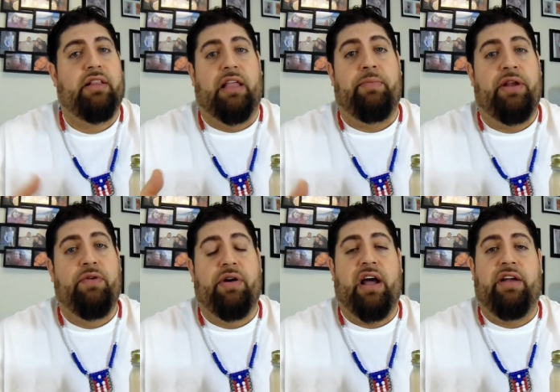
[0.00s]
Let me
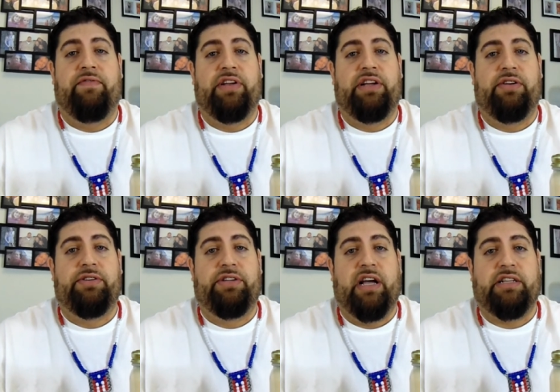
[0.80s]
know what kind of
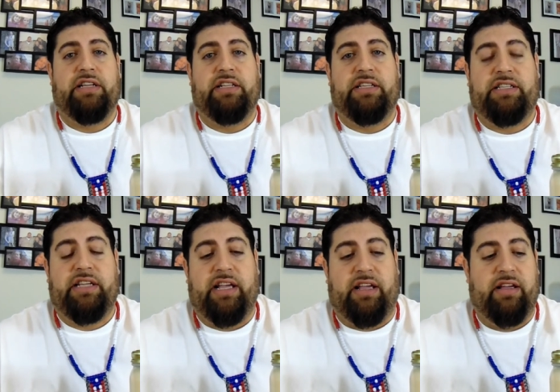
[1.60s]
videos you guys like to
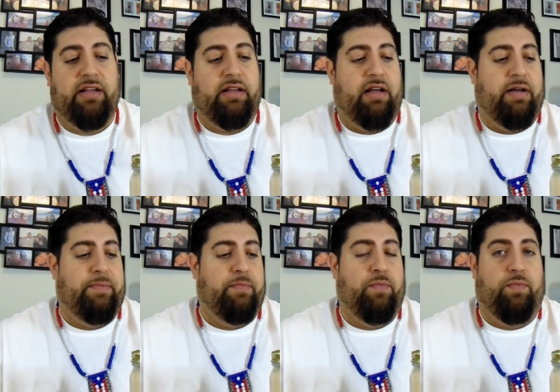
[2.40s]
see.
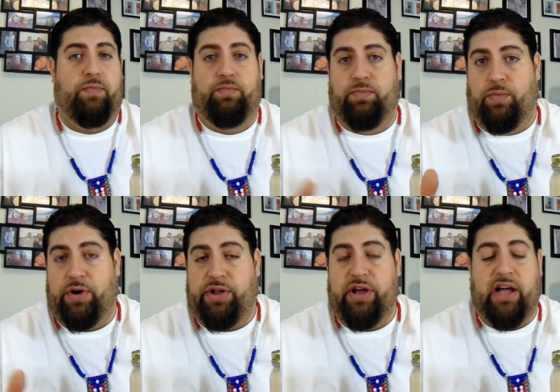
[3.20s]
Um, what
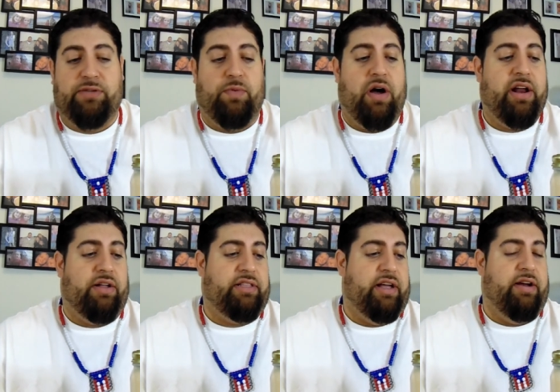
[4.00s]
do you guys want
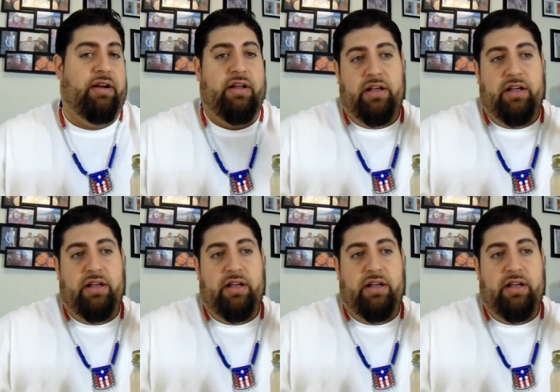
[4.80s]
out there?